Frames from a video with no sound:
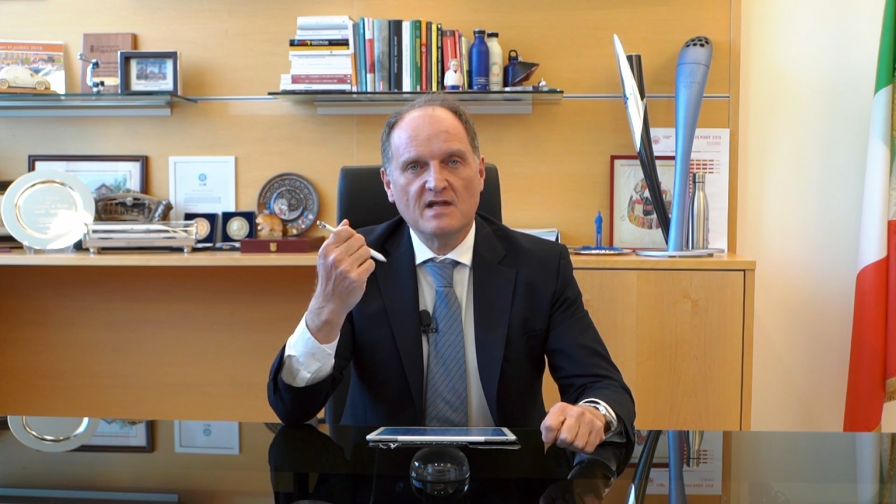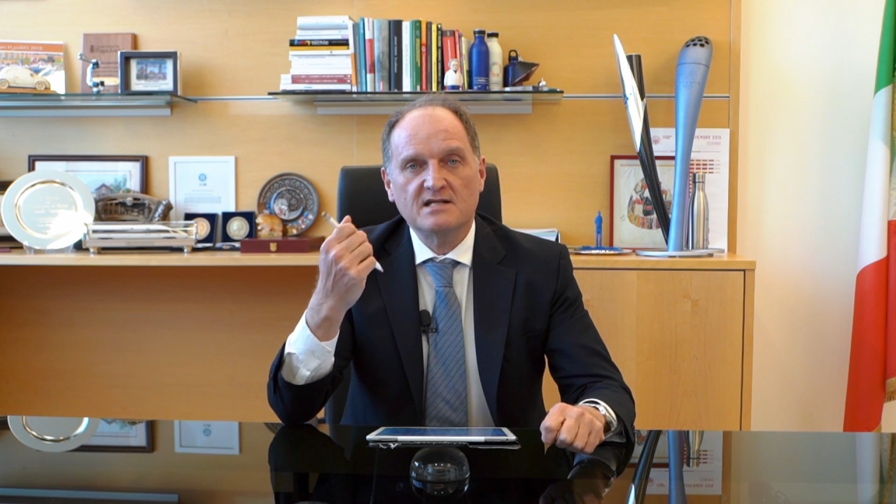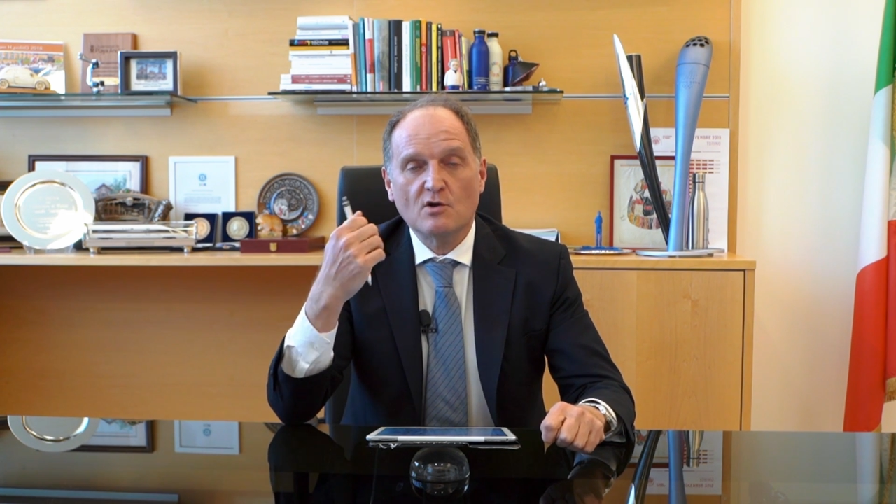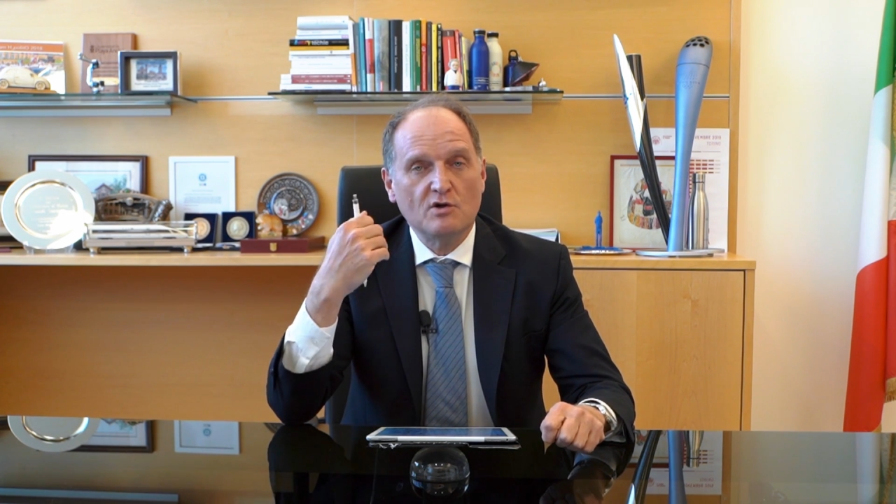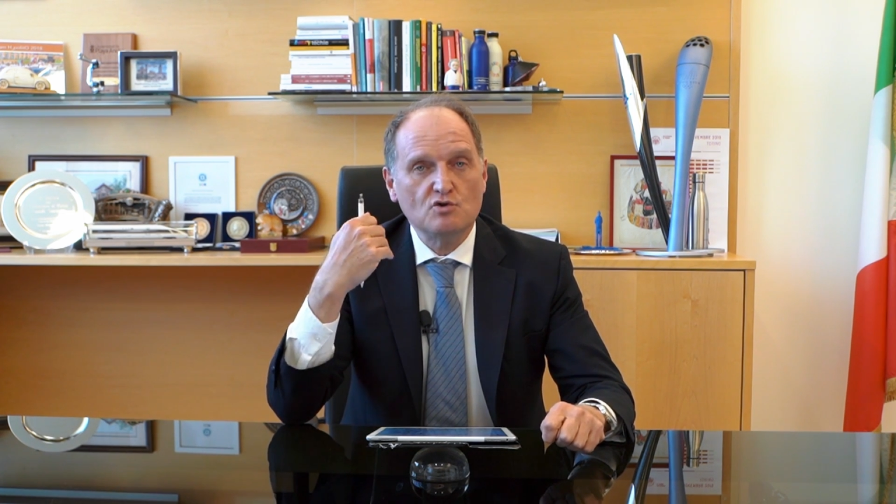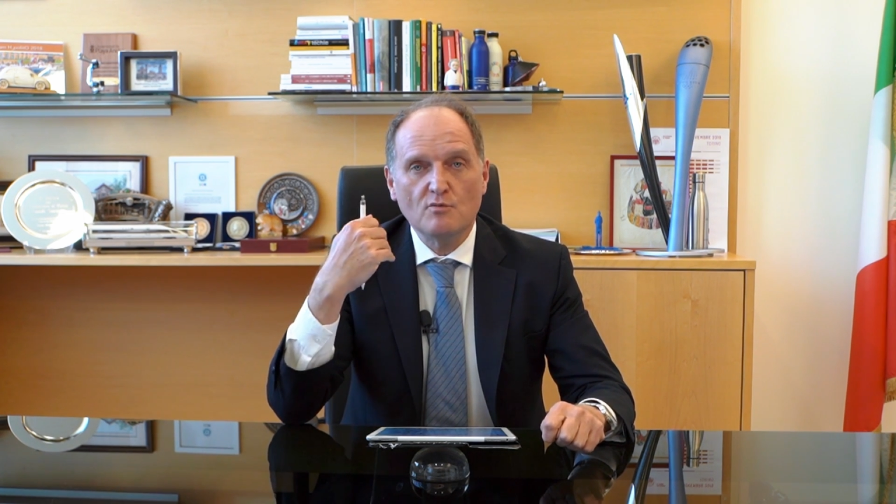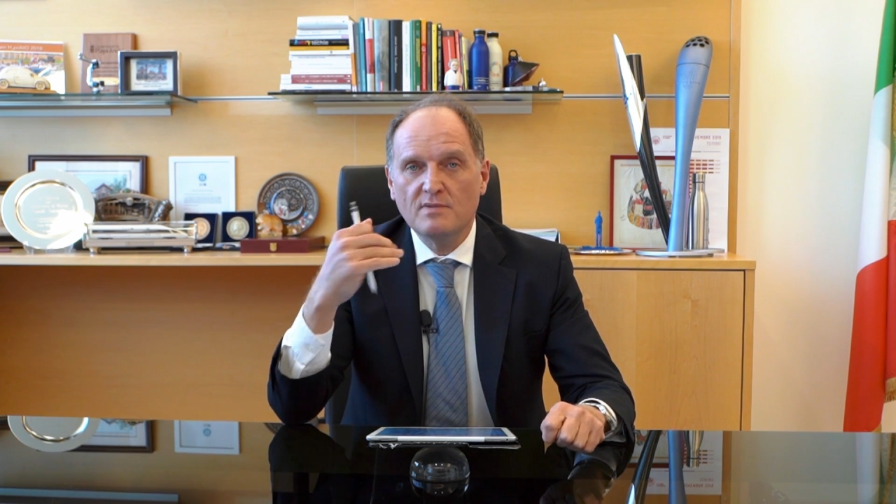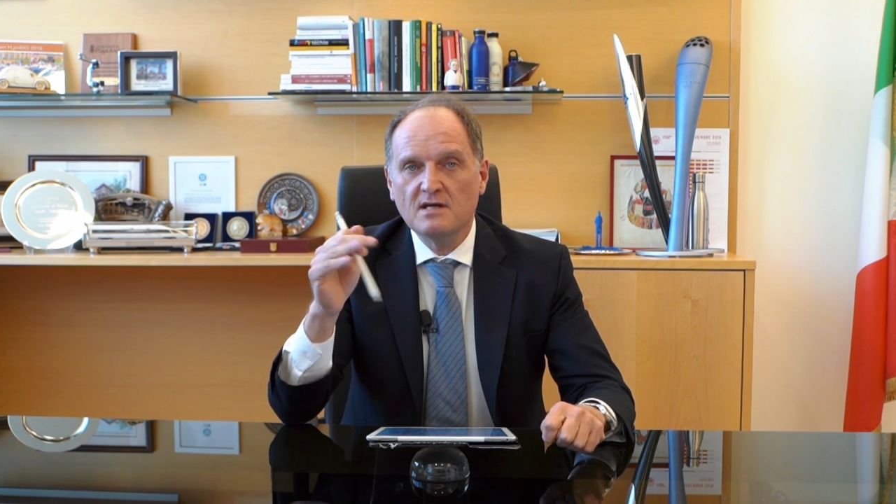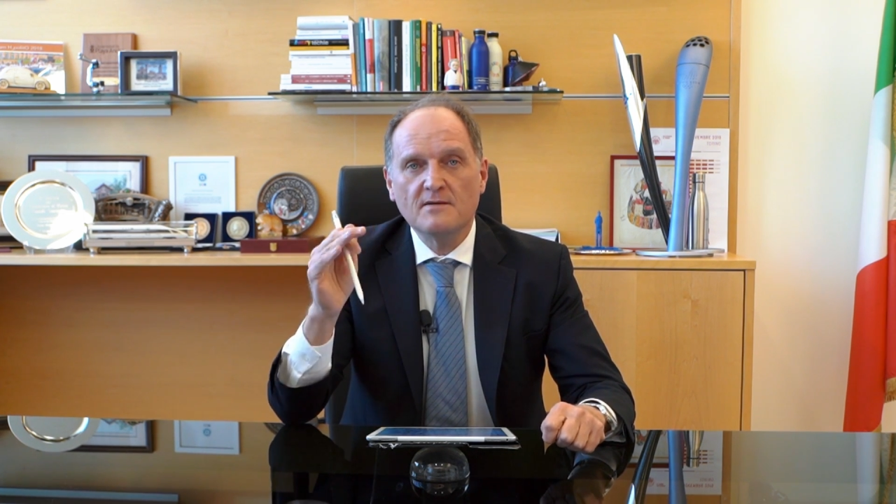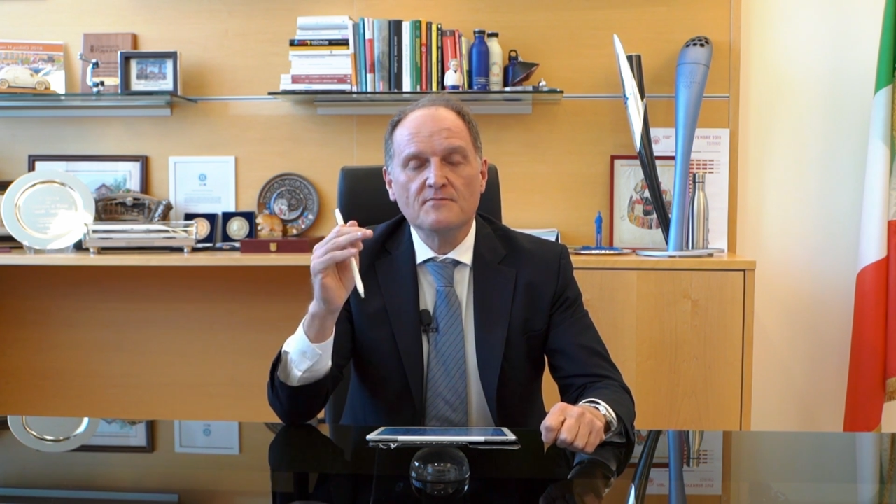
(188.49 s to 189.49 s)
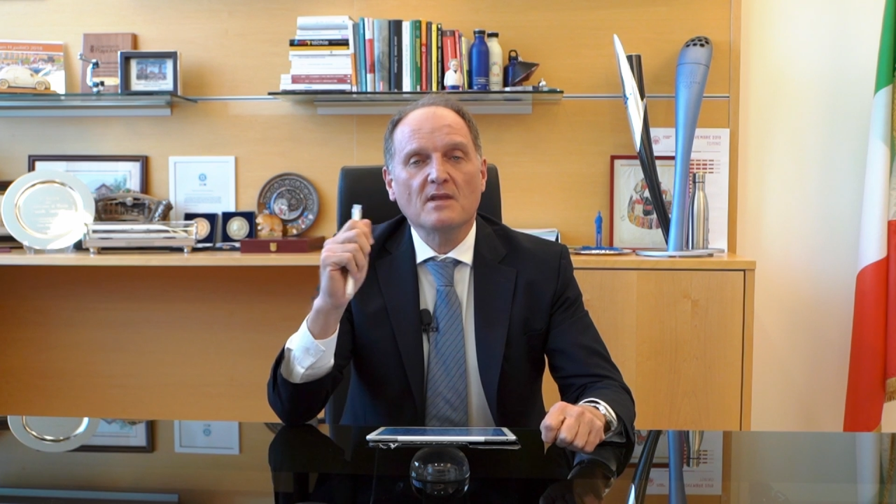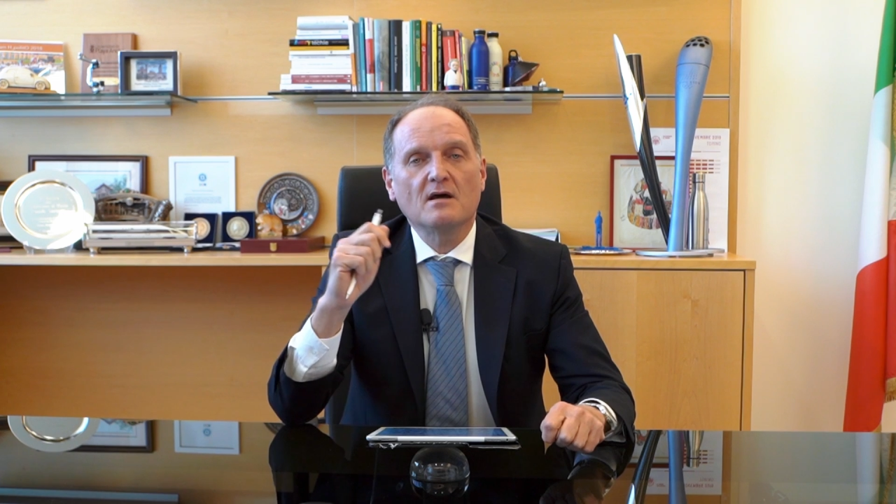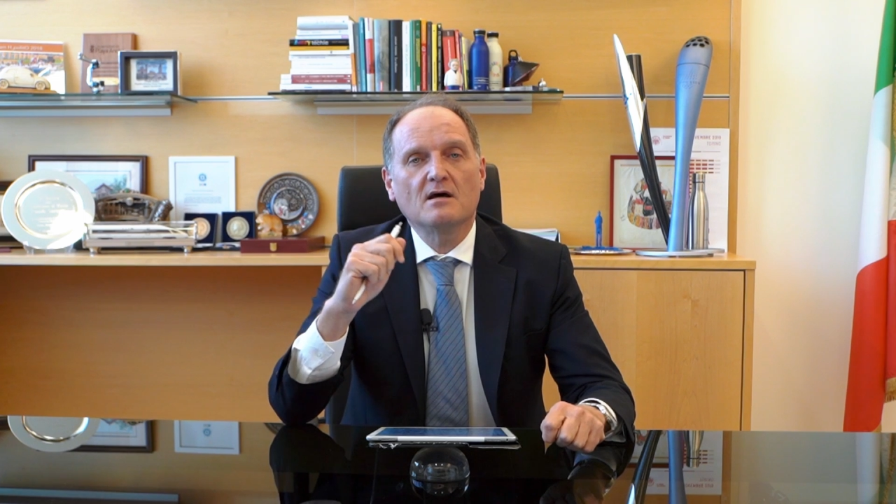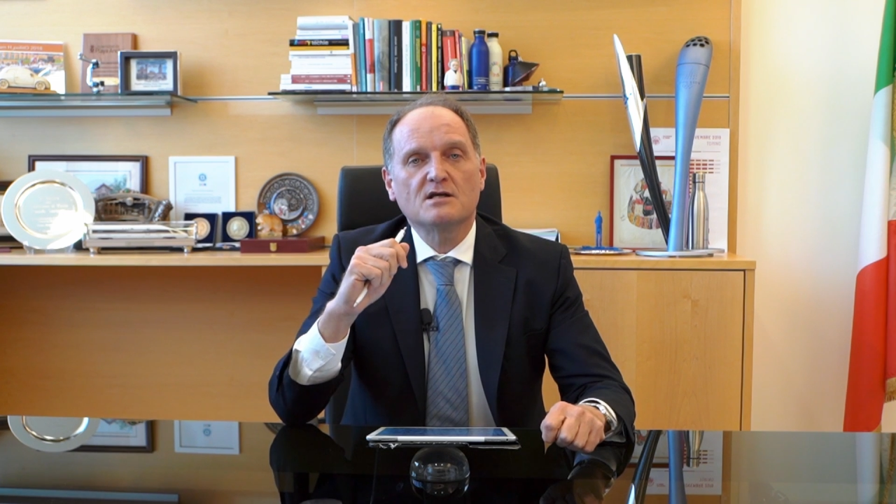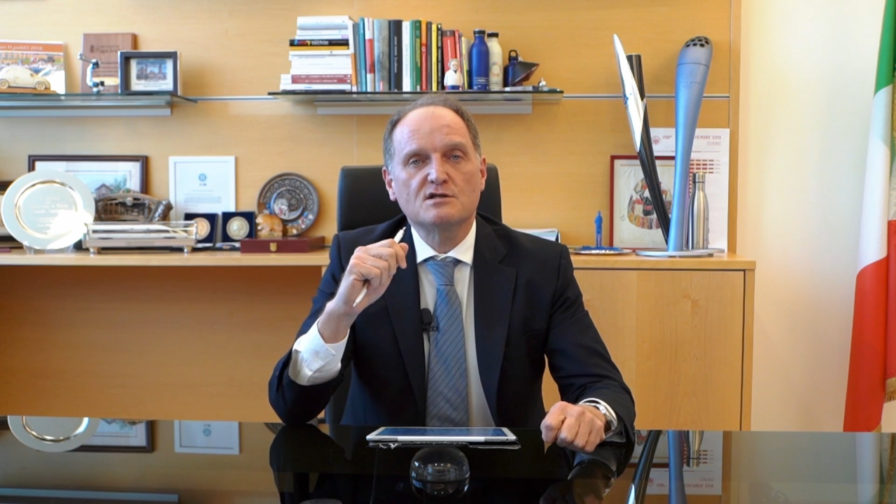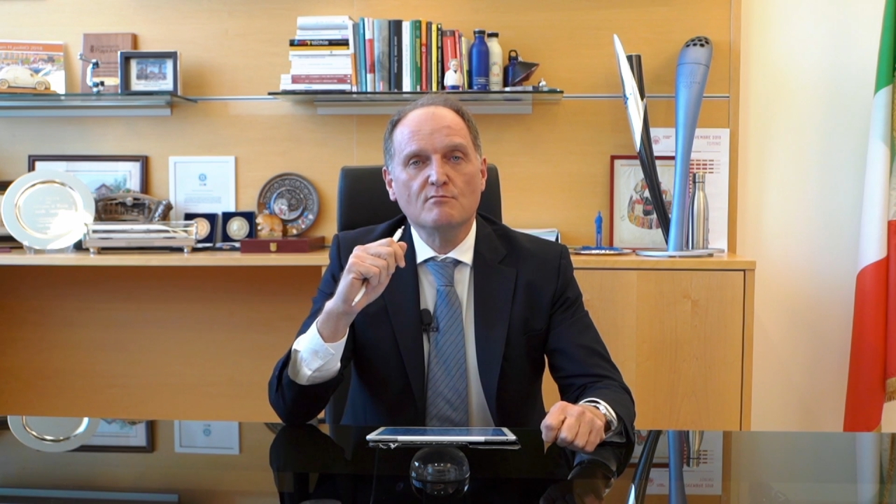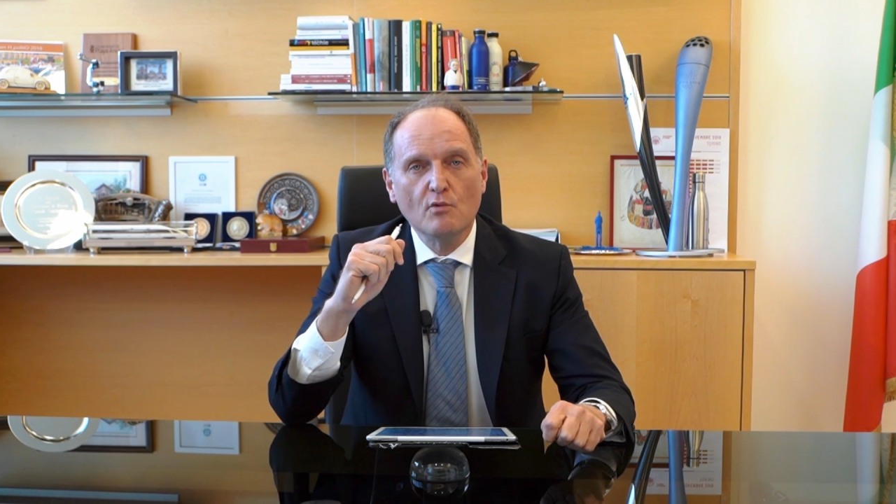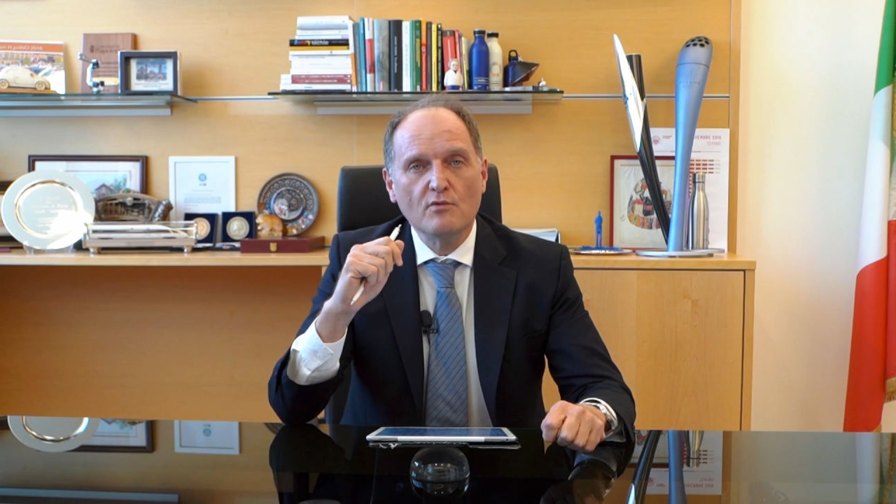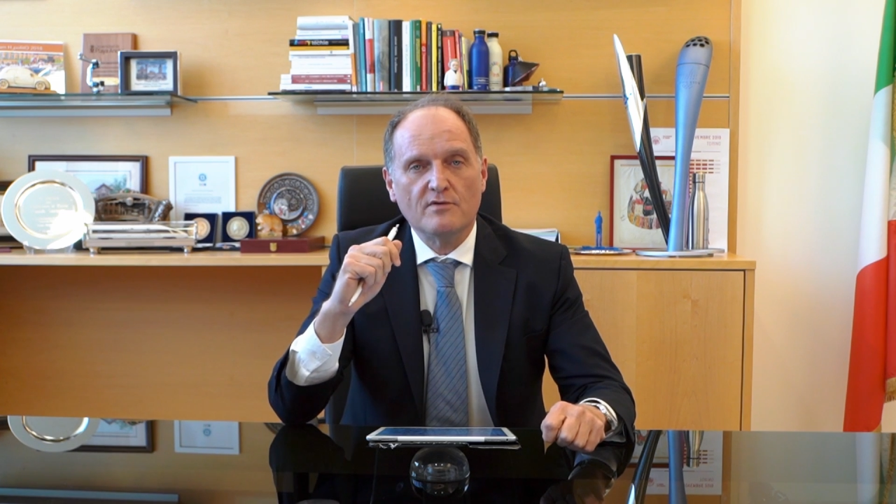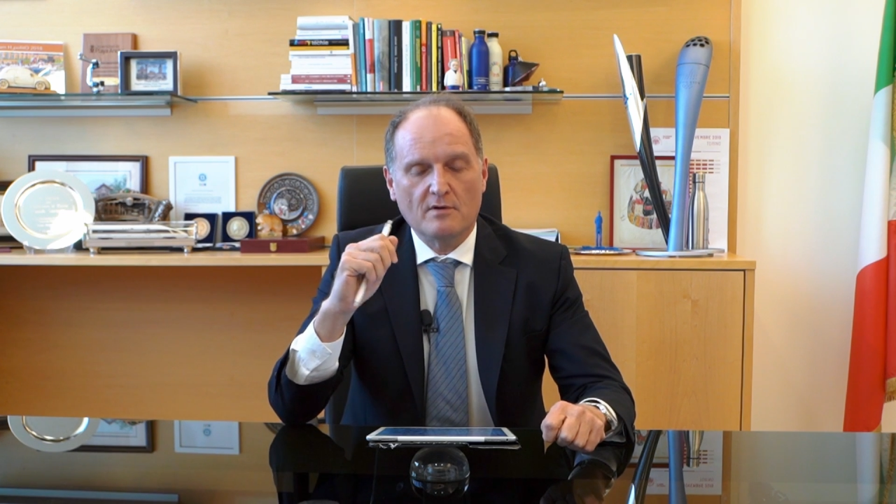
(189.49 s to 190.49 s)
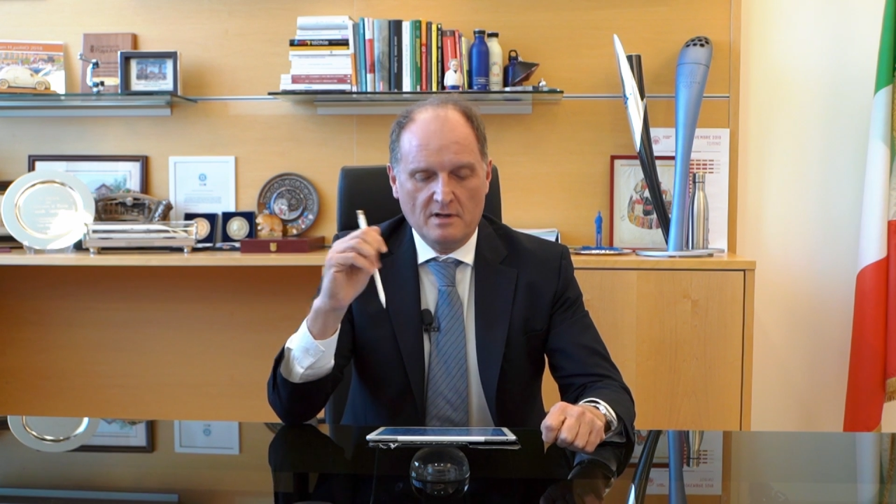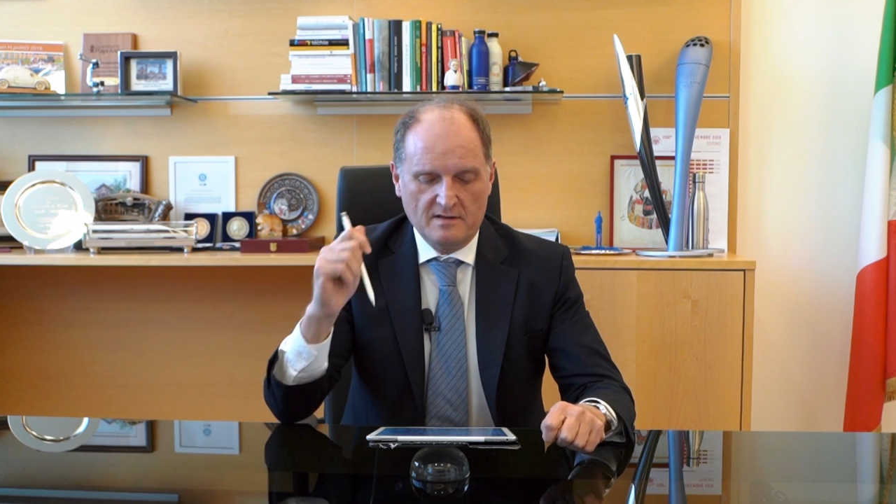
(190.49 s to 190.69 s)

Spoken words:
That's going to be smoother